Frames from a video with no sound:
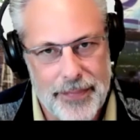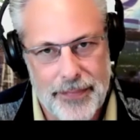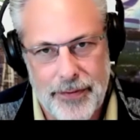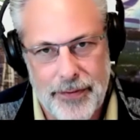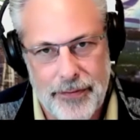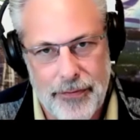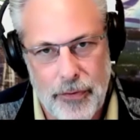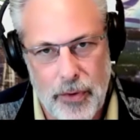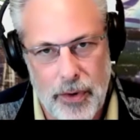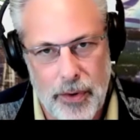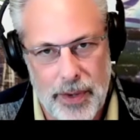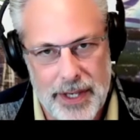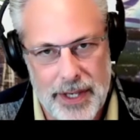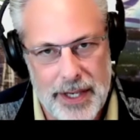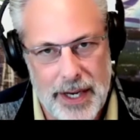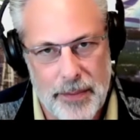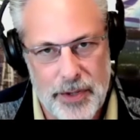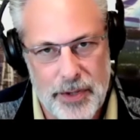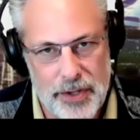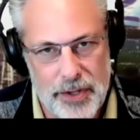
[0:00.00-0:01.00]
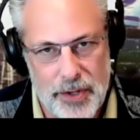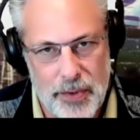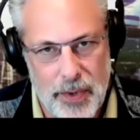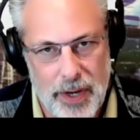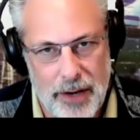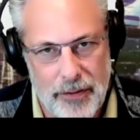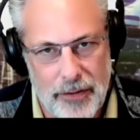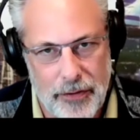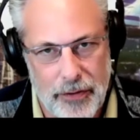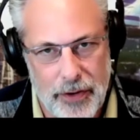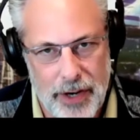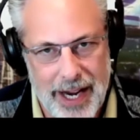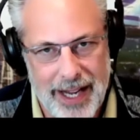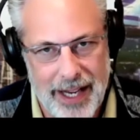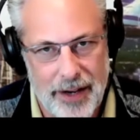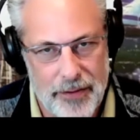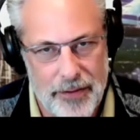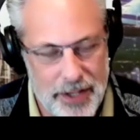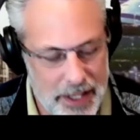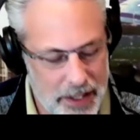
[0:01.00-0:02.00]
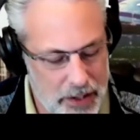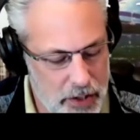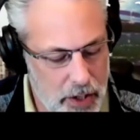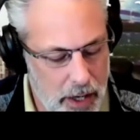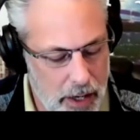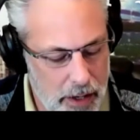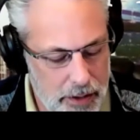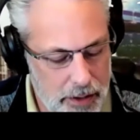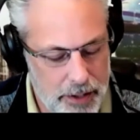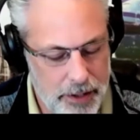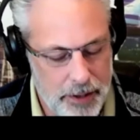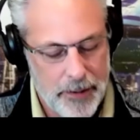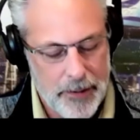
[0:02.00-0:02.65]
4 receptions or whatever for -6 yards.